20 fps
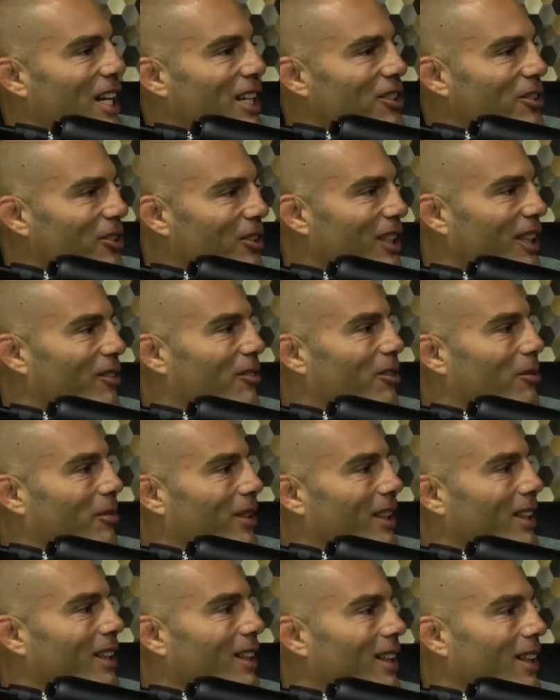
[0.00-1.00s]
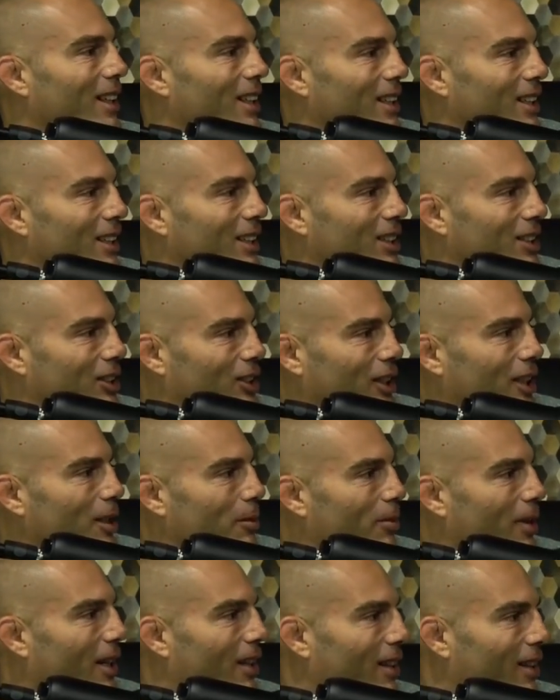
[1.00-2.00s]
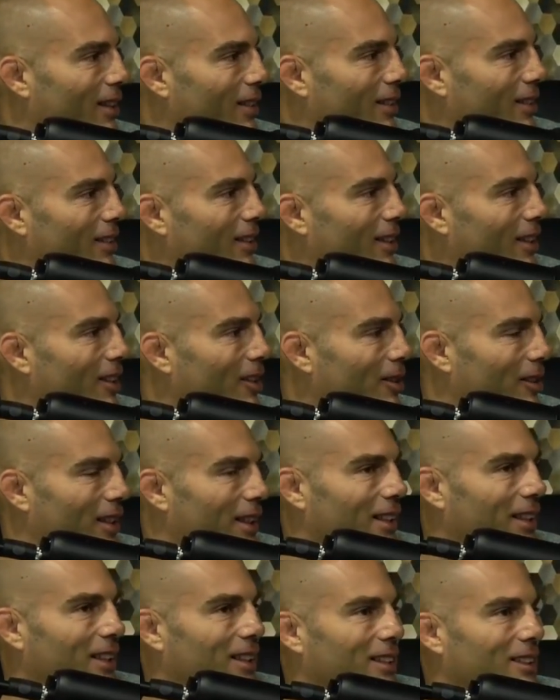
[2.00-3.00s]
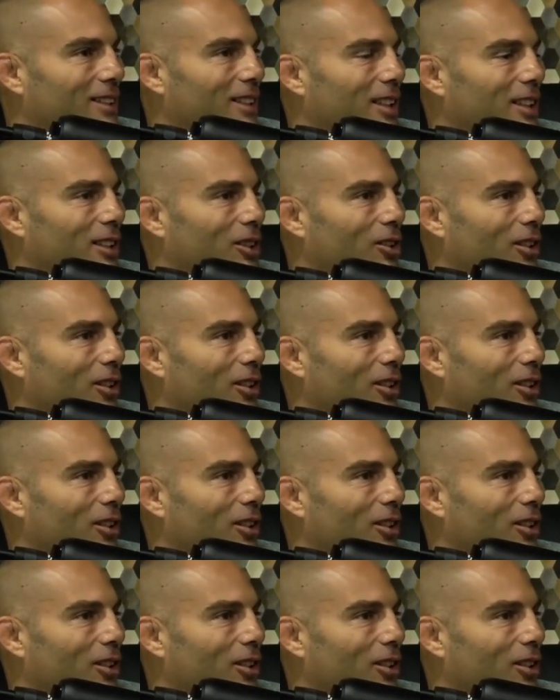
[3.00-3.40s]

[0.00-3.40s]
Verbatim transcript: and you're giving me shit about it you know like it's like